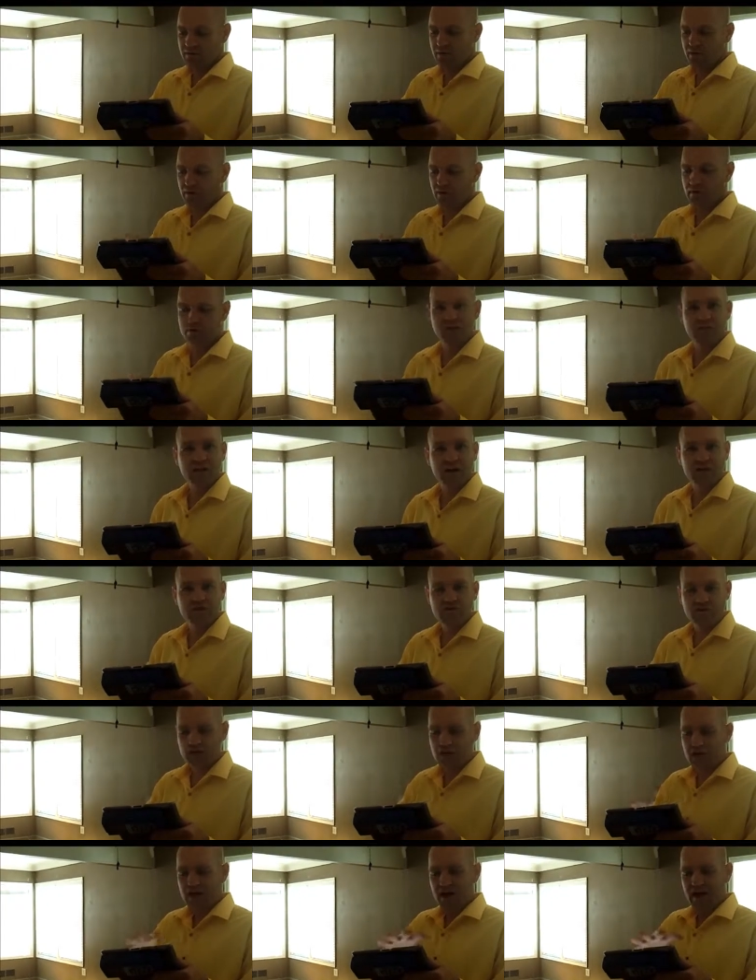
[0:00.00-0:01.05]
photo
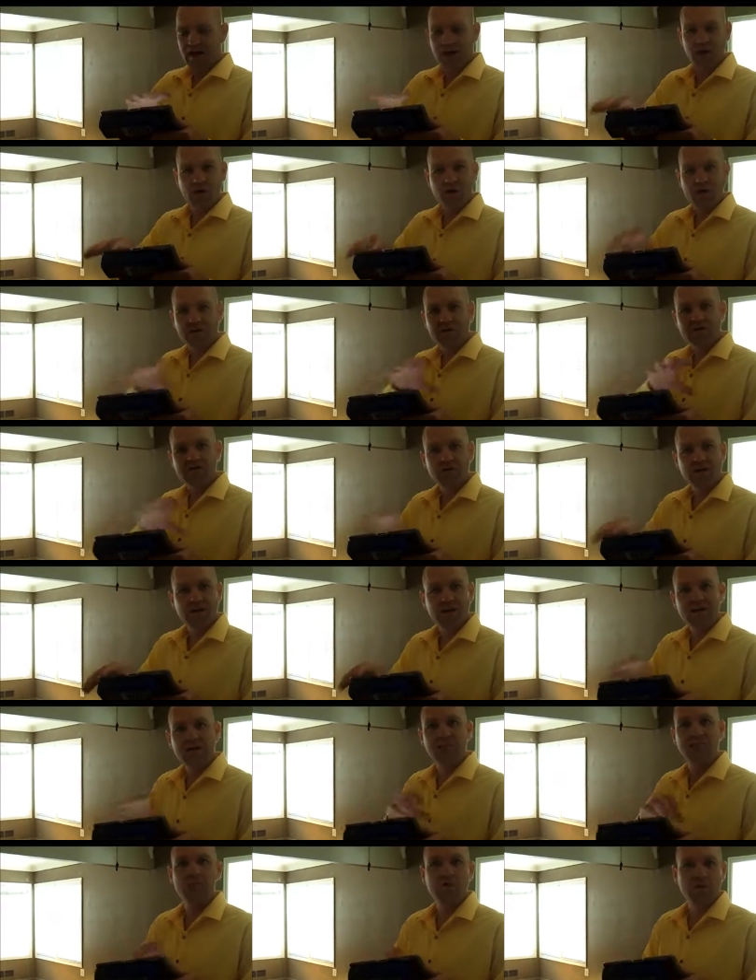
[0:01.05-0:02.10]
section, and now I can
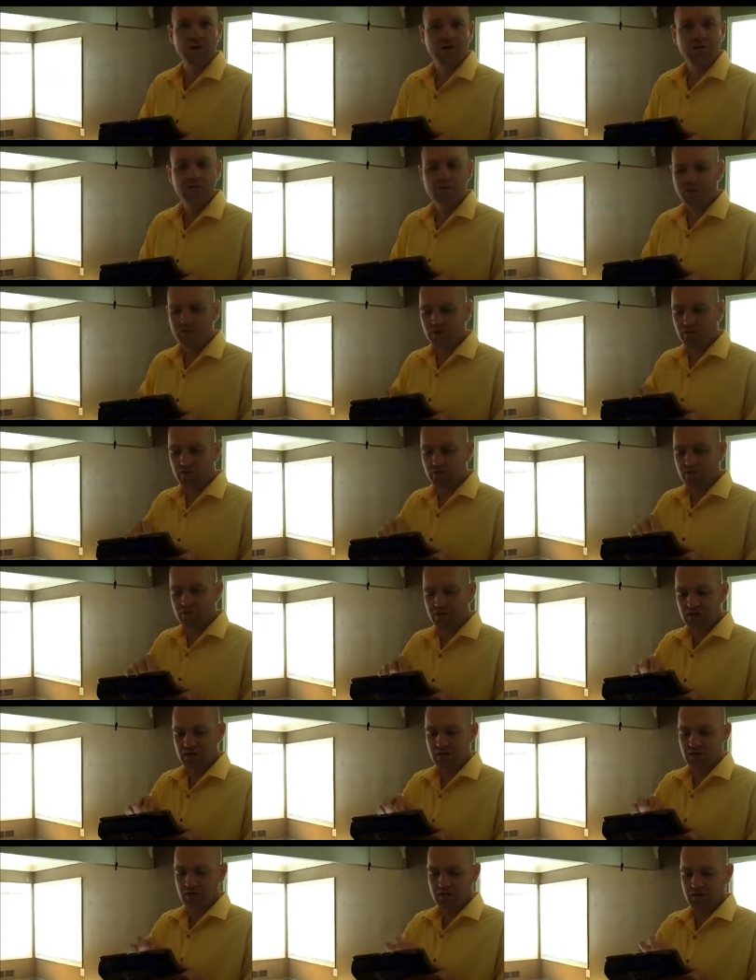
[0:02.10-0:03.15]
start importing the photos
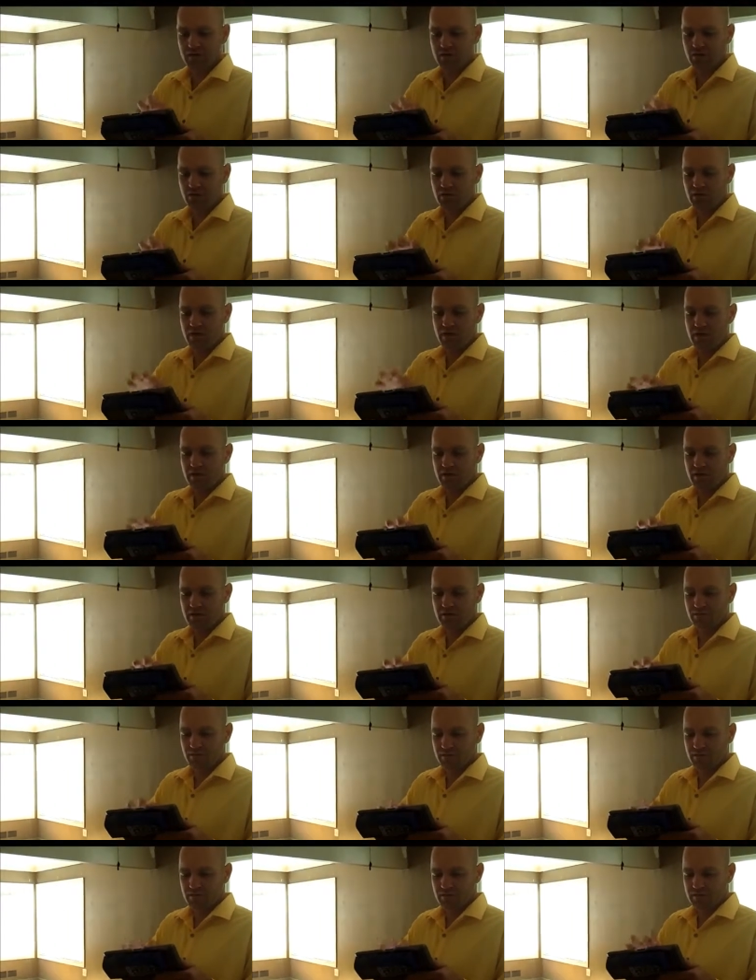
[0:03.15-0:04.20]
in. So
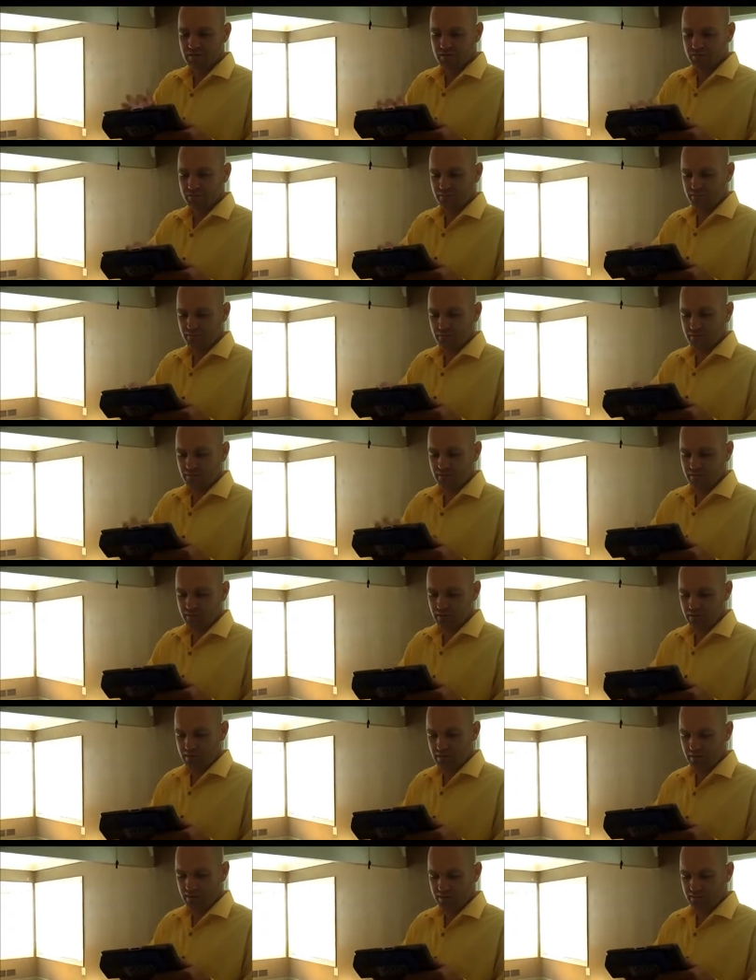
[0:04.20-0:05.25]
this one is the front
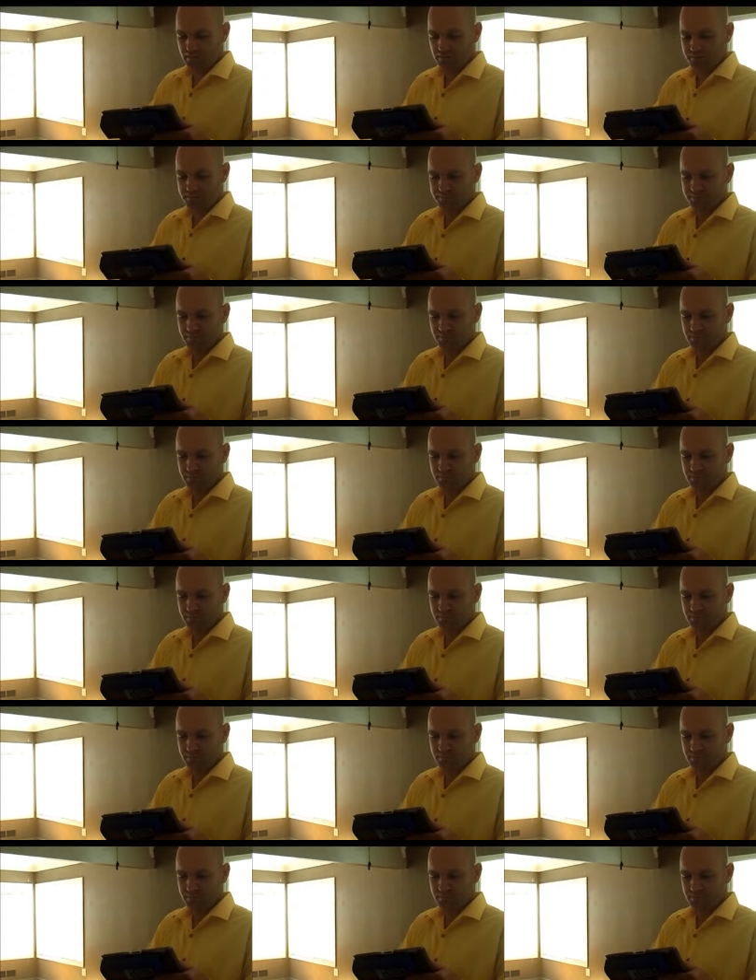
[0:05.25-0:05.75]
photo,